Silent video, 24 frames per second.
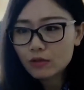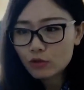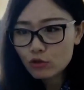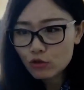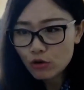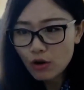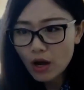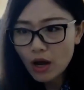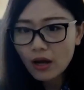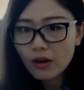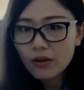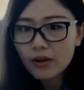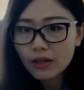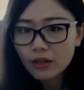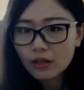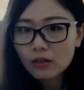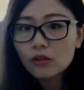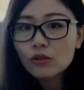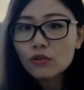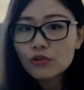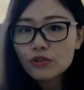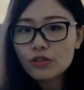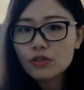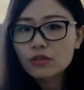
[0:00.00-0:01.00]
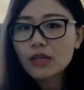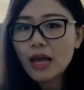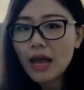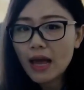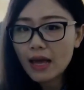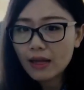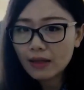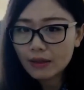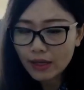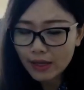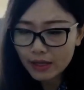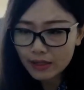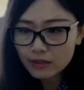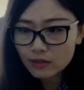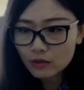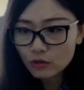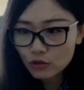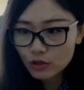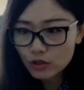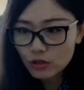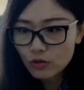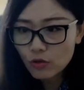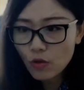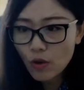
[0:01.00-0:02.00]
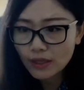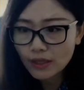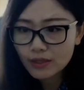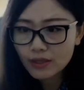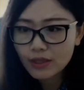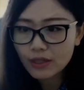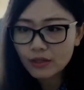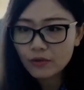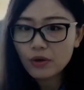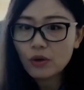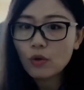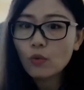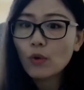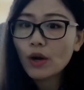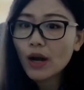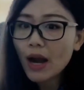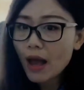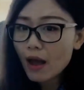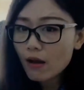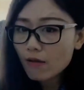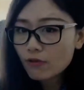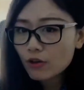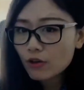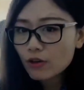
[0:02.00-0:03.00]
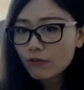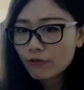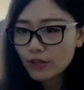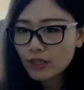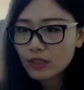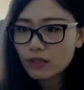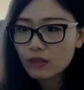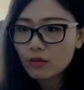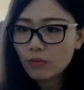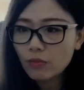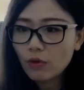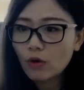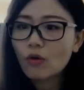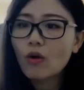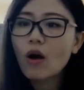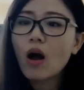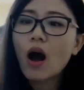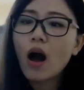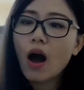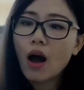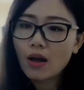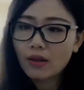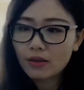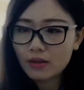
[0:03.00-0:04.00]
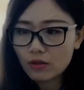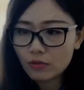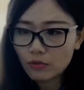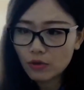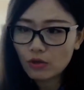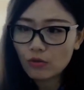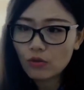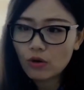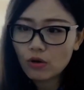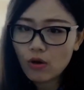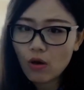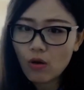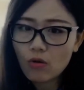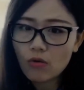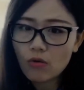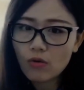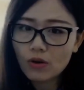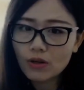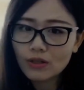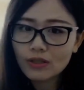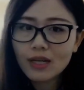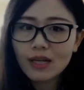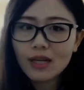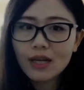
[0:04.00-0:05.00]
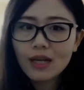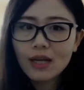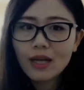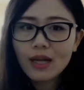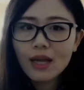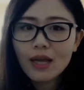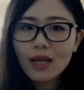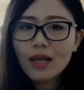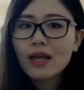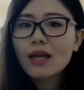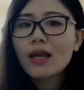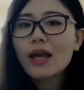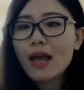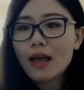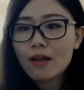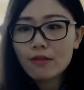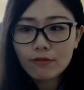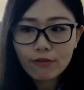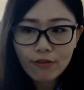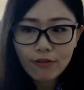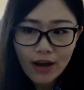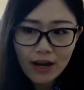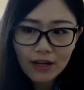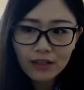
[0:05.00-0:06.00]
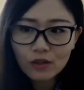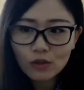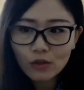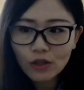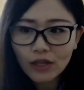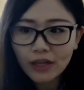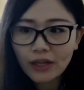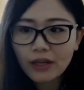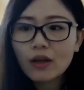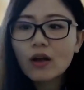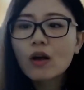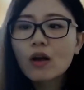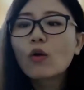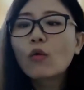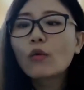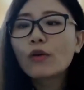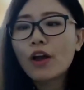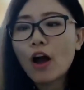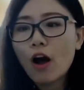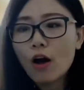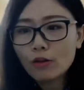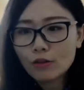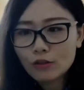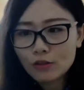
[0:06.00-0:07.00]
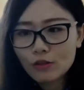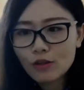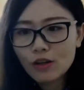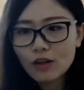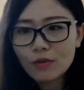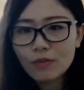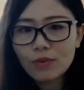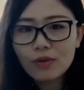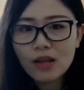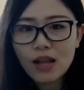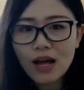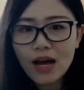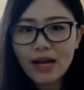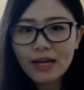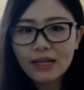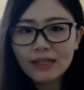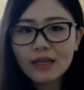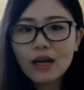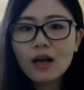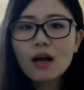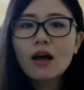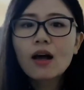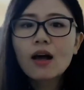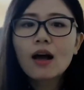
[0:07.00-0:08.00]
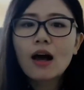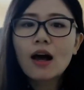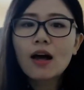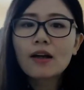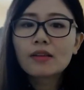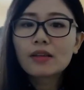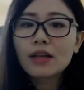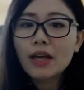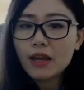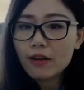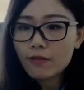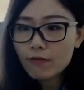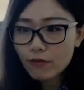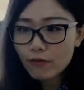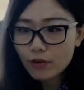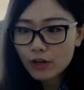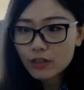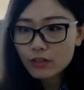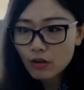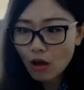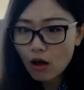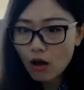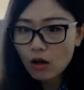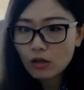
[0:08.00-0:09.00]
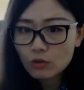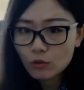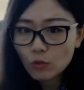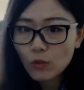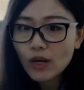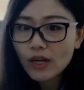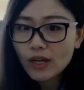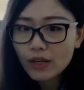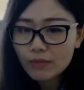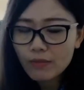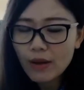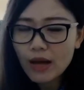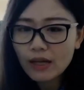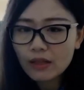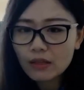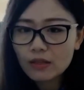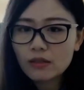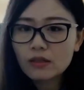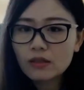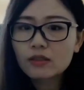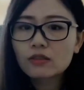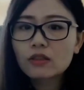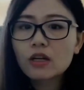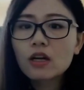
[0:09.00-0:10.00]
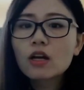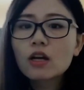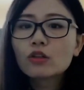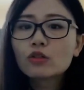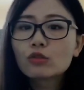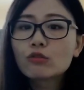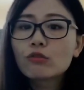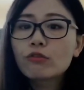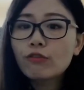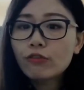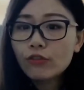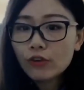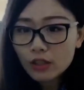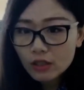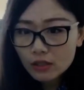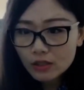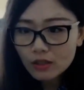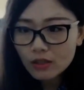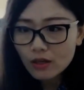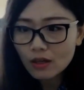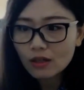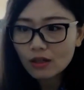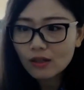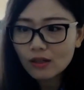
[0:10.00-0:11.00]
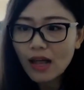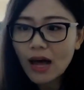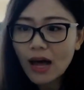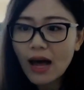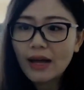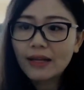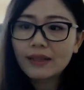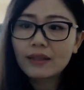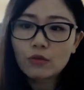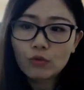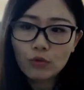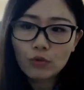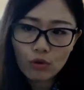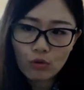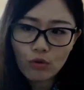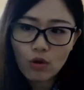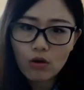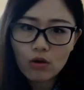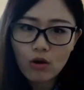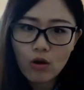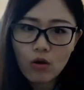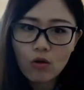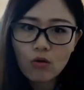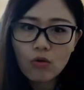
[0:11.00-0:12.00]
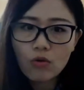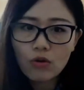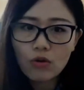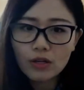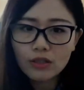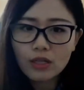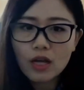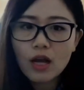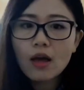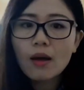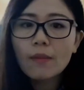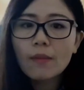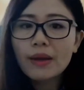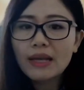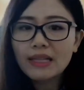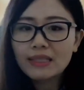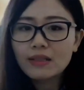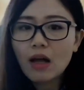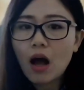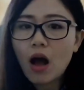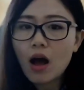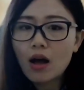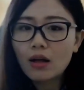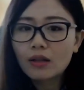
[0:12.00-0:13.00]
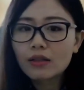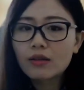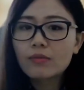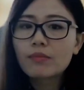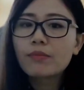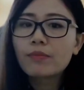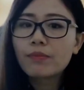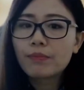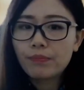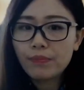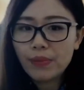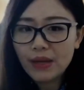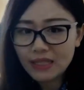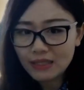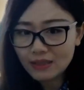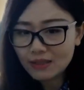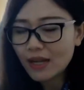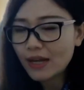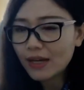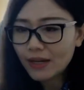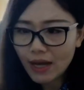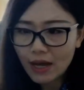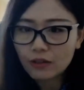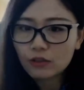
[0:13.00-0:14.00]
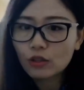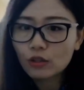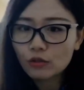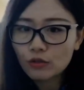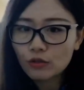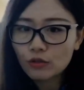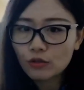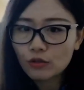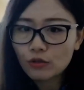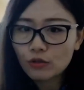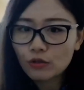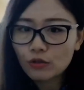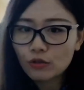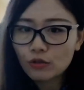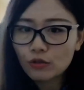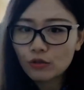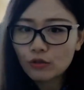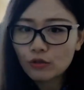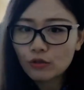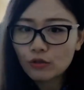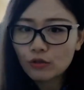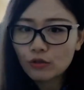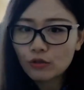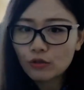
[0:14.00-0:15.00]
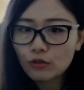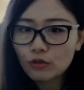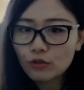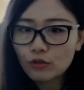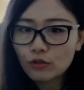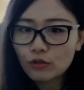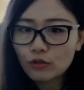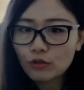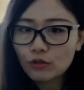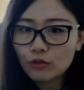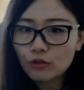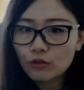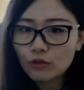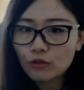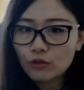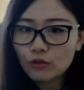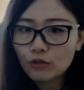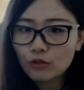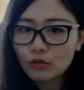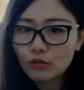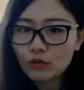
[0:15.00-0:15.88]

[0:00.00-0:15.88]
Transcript: the trial inclusion and exclusion criteria wherever feasible on the real-world cohort. And finally, we also applied the inverse odds weighting method to further align the real-world cohort based on the baseline characteristics from those trials.